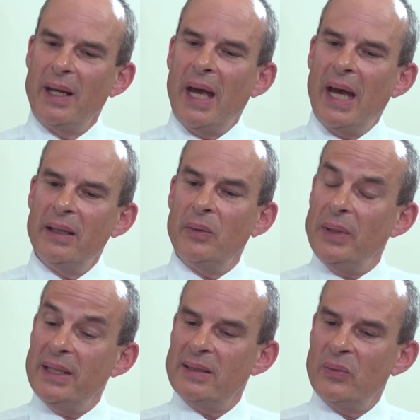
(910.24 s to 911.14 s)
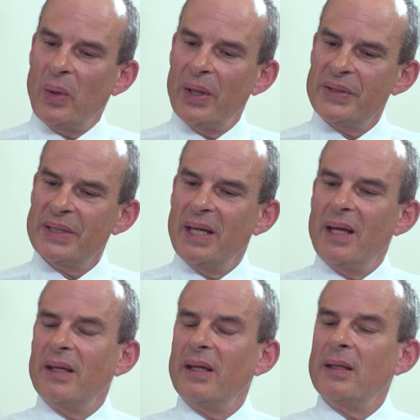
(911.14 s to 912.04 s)
And the reason was
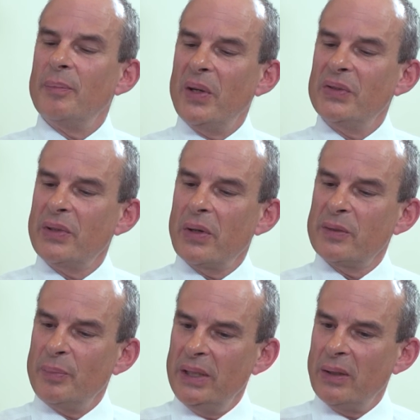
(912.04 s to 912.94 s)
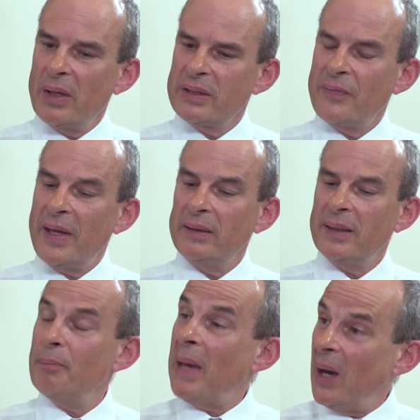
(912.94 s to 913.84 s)
that the postdocs, pre-docs felt
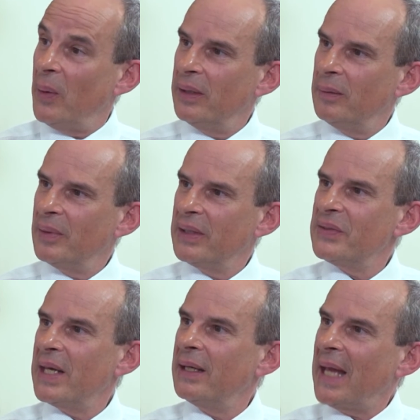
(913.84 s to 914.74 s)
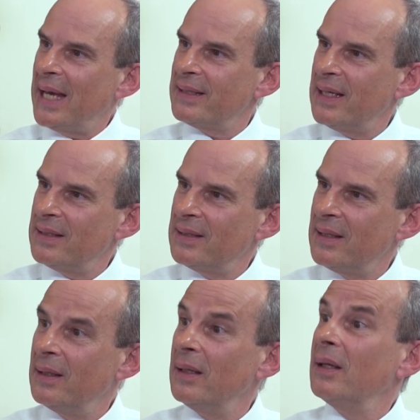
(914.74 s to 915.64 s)
empowered because they could access
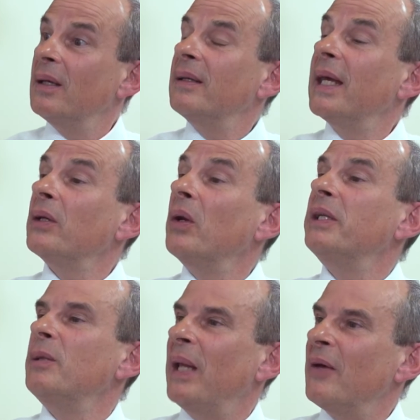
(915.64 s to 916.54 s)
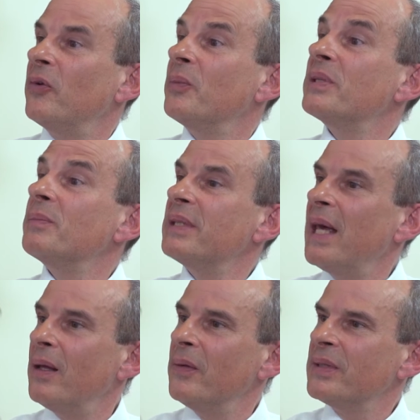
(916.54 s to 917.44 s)
the technology platforms
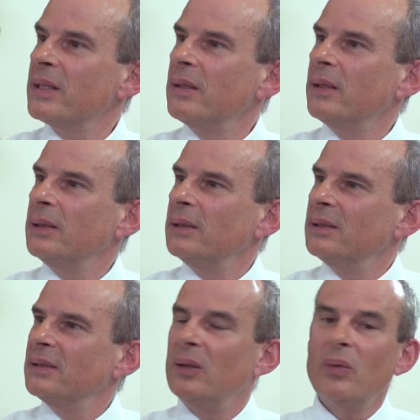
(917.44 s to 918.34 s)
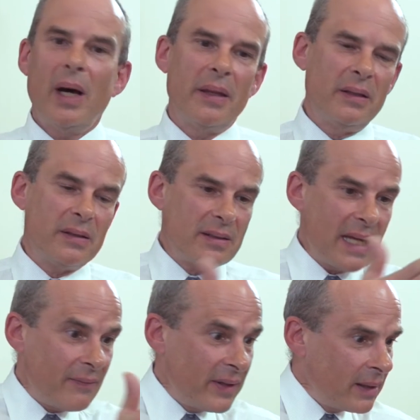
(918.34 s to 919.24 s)
themselves. So rather than just
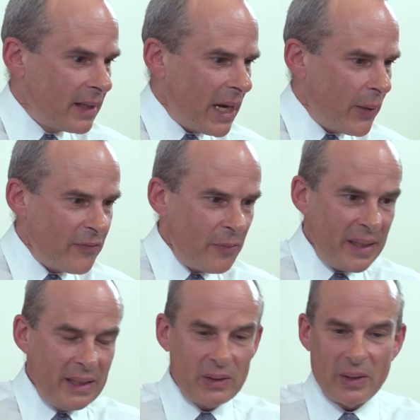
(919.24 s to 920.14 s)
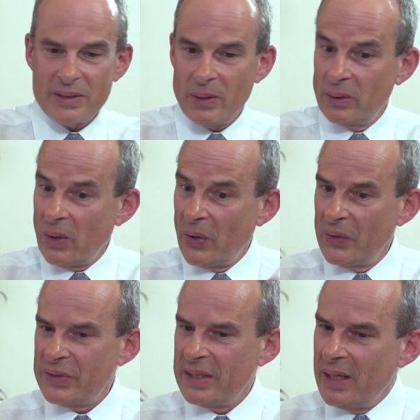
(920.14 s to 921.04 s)
having however many shots on
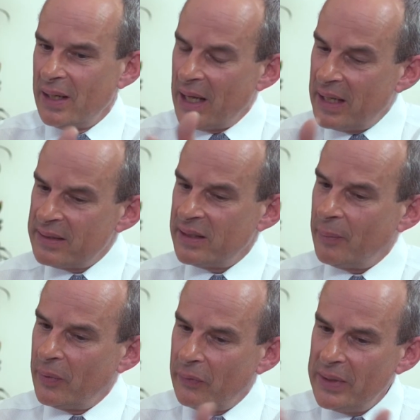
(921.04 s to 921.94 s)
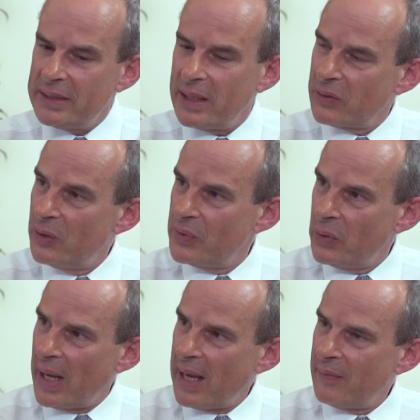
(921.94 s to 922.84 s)
goals as the number of research groups you
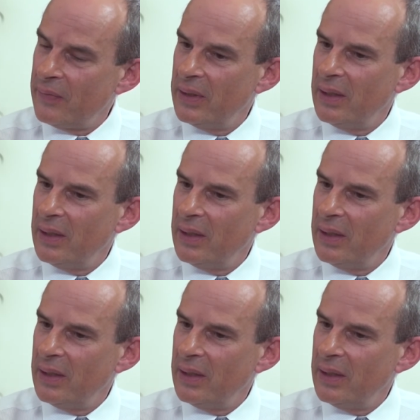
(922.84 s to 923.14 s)
have